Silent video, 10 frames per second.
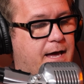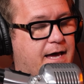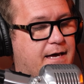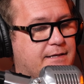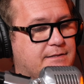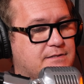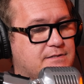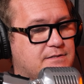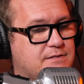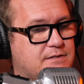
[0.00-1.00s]

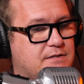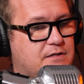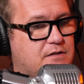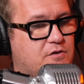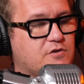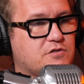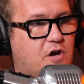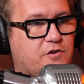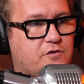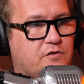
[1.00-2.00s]
and there's
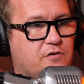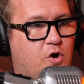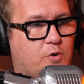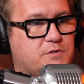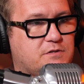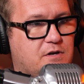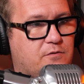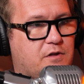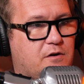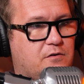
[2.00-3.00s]
other options
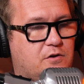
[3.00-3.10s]
out there.